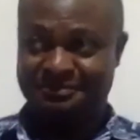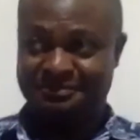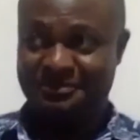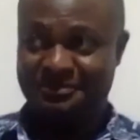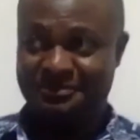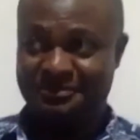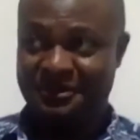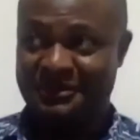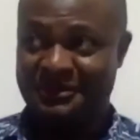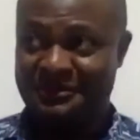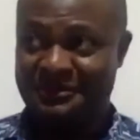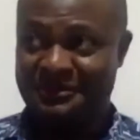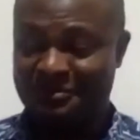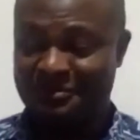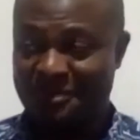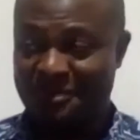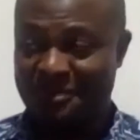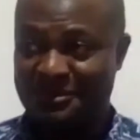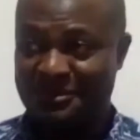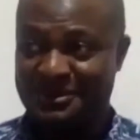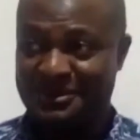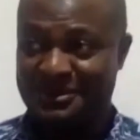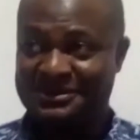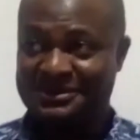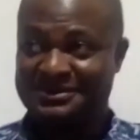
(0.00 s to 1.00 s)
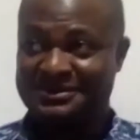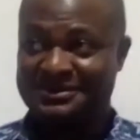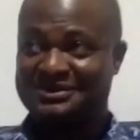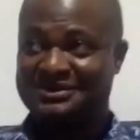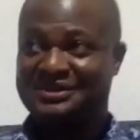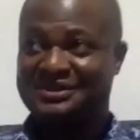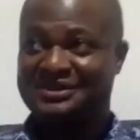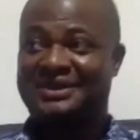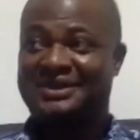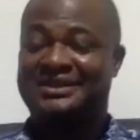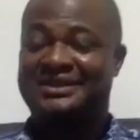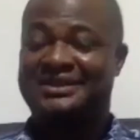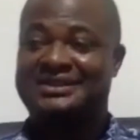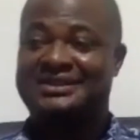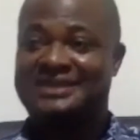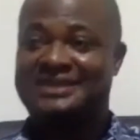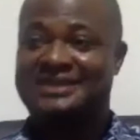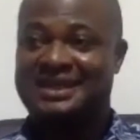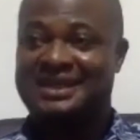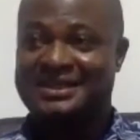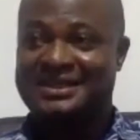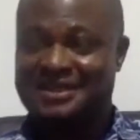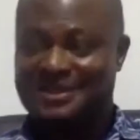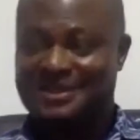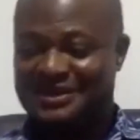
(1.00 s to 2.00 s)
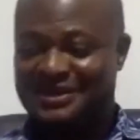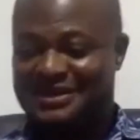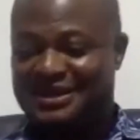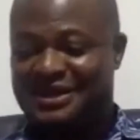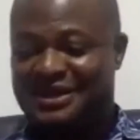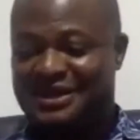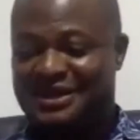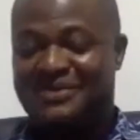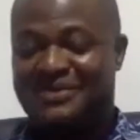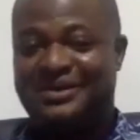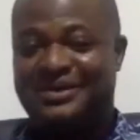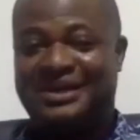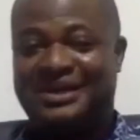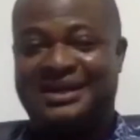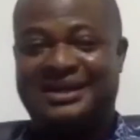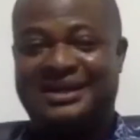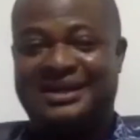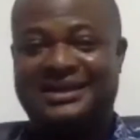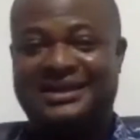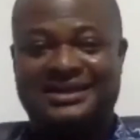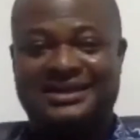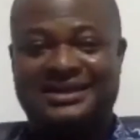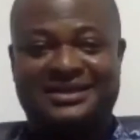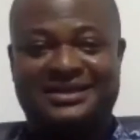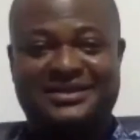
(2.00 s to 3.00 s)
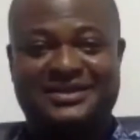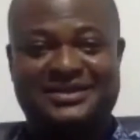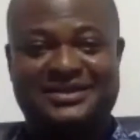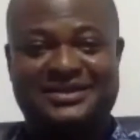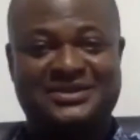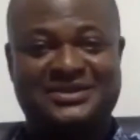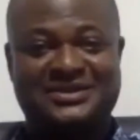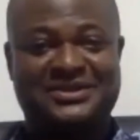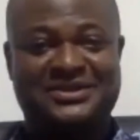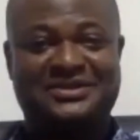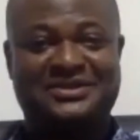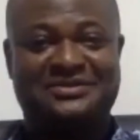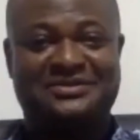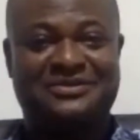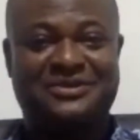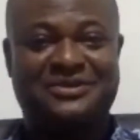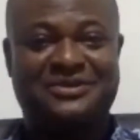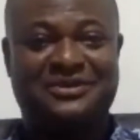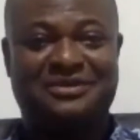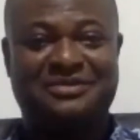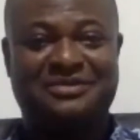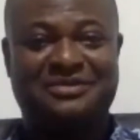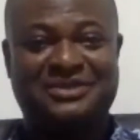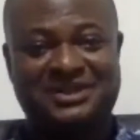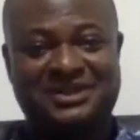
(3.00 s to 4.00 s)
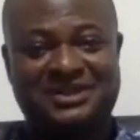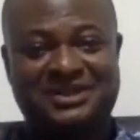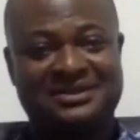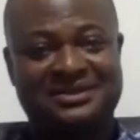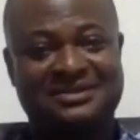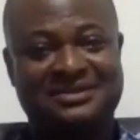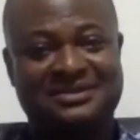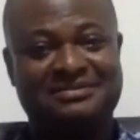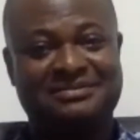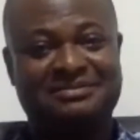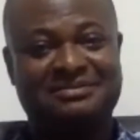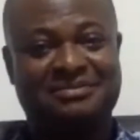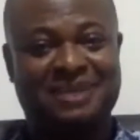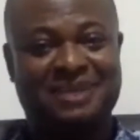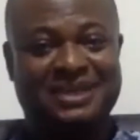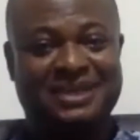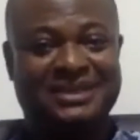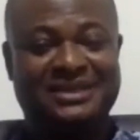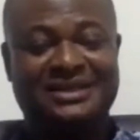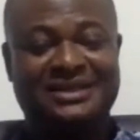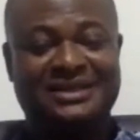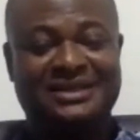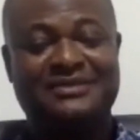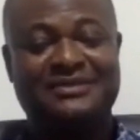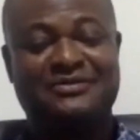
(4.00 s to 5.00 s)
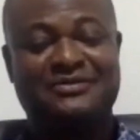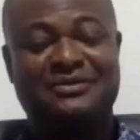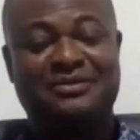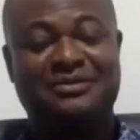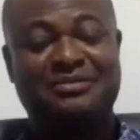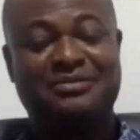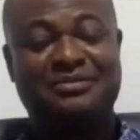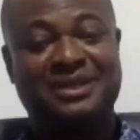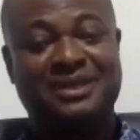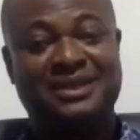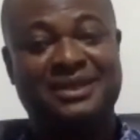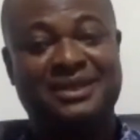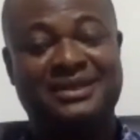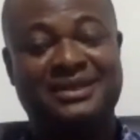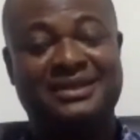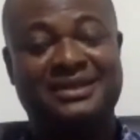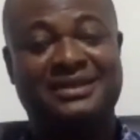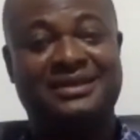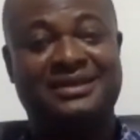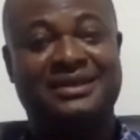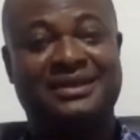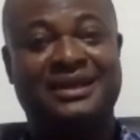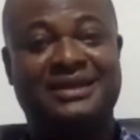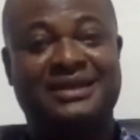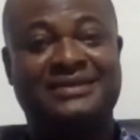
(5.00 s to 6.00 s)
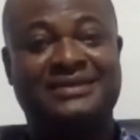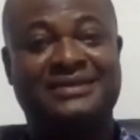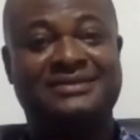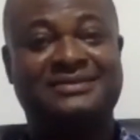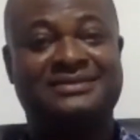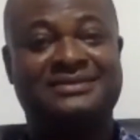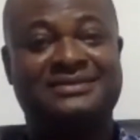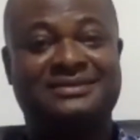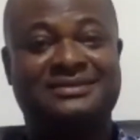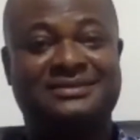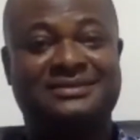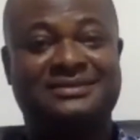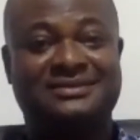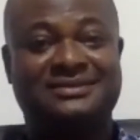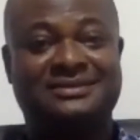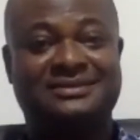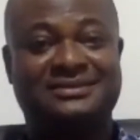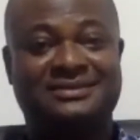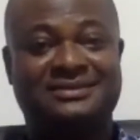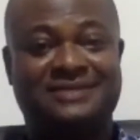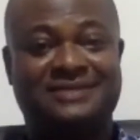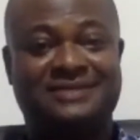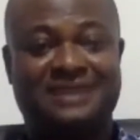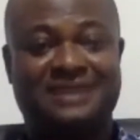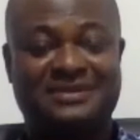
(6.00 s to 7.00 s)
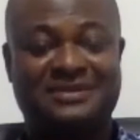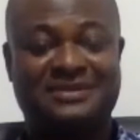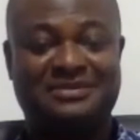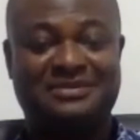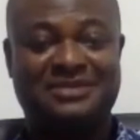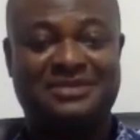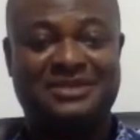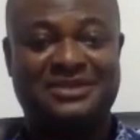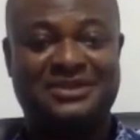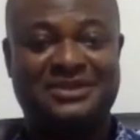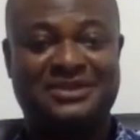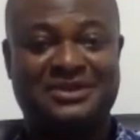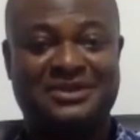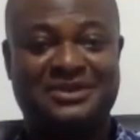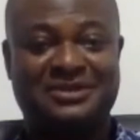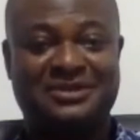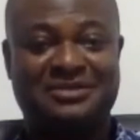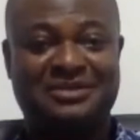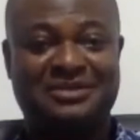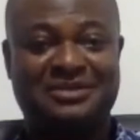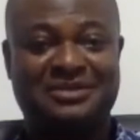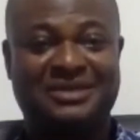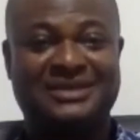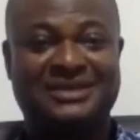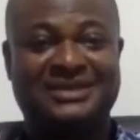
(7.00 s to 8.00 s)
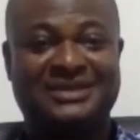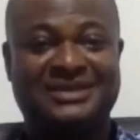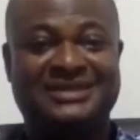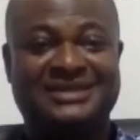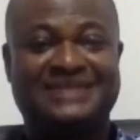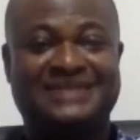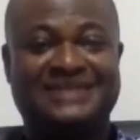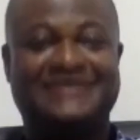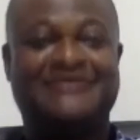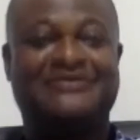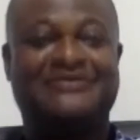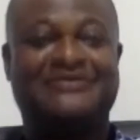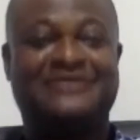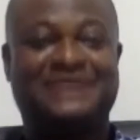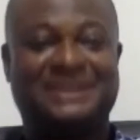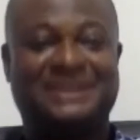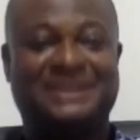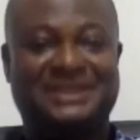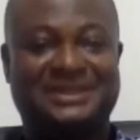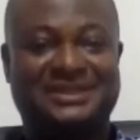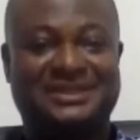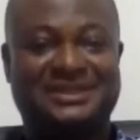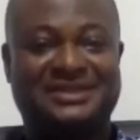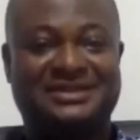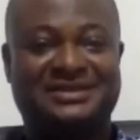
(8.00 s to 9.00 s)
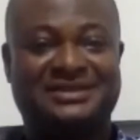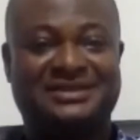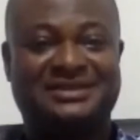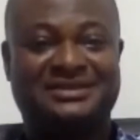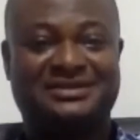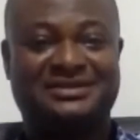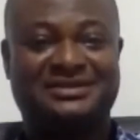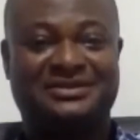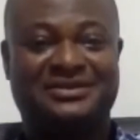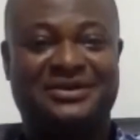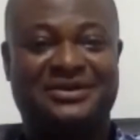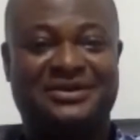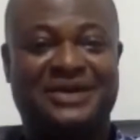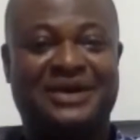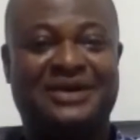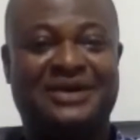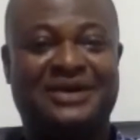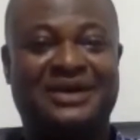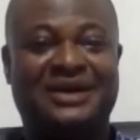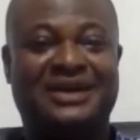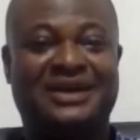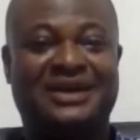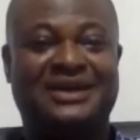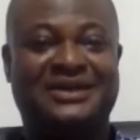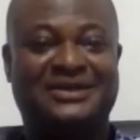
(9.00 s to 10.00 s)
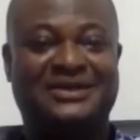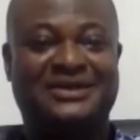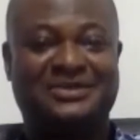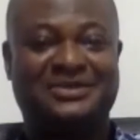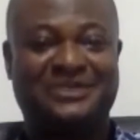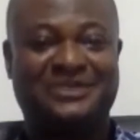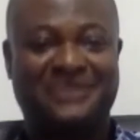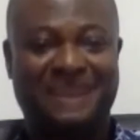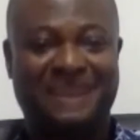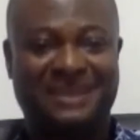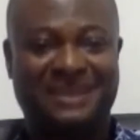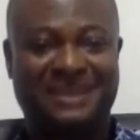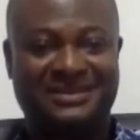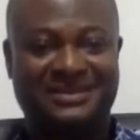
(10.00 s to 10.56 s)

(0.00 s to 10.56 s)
if people criticize a lot our work at the Constitution Review Commission, but for me, that 1,000-page document is the vision for how Ghana should be run.